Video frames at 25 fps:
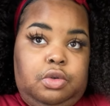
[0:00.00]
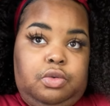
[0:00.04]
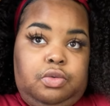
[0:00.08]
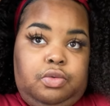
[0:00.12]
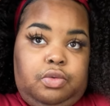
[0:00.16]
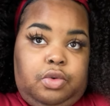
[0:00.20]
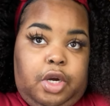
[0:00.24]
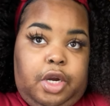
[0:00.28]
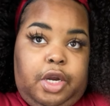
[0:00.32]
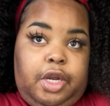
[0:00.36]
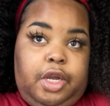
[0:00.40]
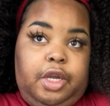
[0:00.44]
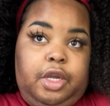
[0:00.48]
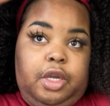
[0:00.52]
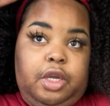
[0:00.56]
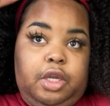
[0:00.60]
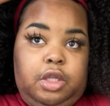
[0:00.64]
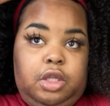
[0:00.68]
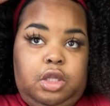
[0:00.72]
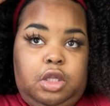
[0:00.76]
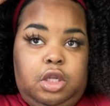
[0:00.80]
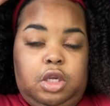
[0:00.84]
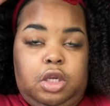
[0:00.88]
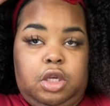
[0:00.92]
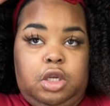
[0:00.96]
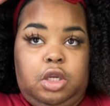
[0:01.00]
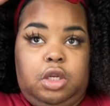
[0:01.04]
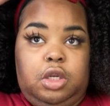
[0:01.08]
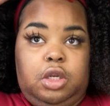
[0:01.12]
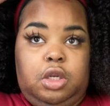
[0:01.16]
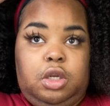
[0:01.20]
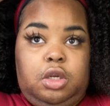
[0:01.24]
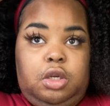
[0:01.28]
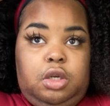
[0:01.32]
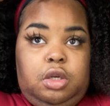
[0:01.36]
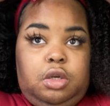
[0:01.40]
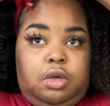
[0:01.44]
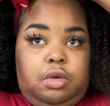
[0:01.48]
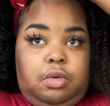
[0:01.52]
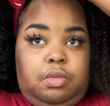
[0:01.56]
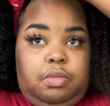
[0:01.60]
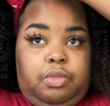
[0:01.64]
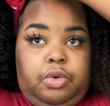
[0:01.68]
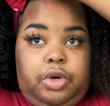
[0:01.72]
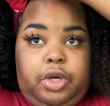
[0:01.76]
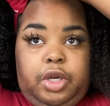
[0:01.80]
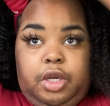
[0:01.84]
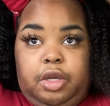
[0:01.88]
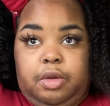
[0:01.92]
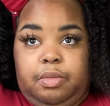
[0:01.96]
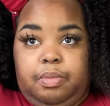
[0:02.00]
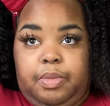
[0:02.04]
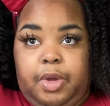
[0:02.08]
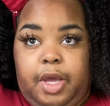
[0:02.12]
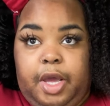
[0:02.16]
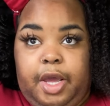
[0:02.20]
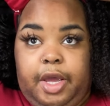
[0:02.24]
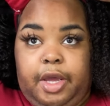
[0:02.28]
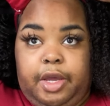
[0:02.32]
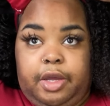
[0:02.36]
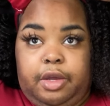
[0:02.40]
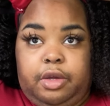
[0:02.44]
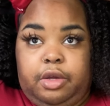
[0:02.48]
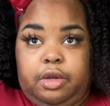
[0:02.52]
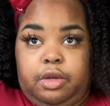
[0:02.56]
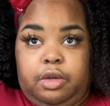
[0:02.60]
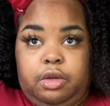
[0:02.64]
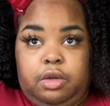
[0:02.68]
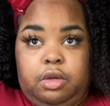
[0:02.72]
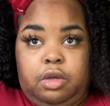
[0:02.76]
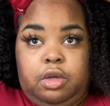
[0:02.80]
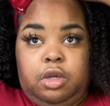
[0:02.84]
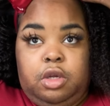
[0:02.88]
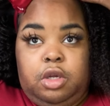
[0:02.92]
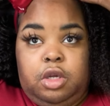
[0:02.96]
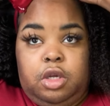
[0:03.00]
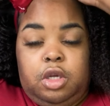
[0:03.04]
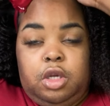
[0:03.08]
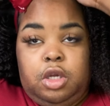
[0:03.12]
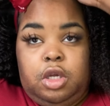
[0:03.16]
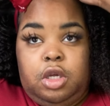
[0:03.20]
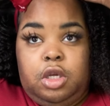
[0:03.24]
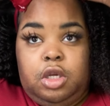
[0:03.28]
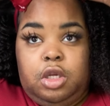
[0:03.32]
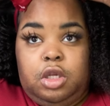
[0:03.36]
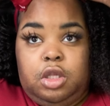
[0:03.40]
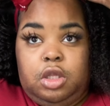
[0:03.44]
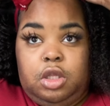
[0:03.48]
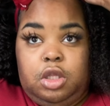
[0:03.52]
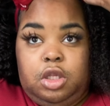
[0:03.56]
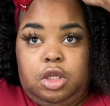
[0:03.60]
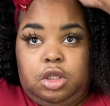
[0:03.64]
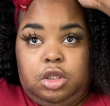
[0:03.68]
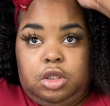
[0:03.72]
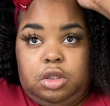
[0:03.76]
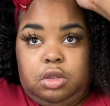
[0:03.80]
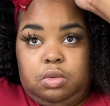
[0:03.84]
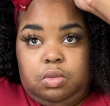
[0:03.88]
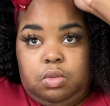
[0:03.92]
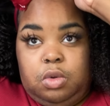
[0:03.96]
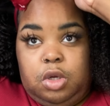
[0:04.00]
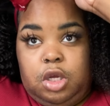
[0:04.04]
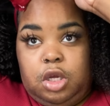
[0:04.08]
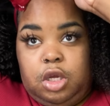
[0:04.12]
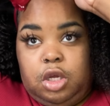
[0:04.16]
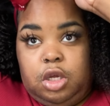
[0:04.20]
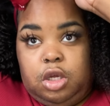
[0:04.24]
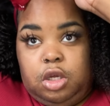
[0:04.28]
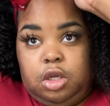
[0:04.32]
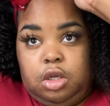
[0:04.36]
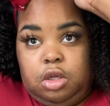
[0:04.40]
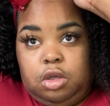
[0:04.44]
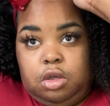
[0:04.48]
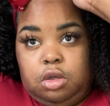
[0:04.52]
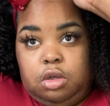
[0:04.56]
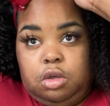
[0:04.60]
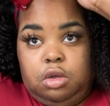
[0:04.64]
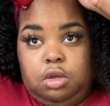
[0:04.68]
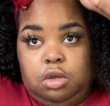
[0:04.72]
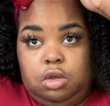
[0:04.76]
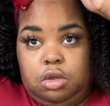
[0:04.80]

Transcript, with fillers: right, and then bring it back this way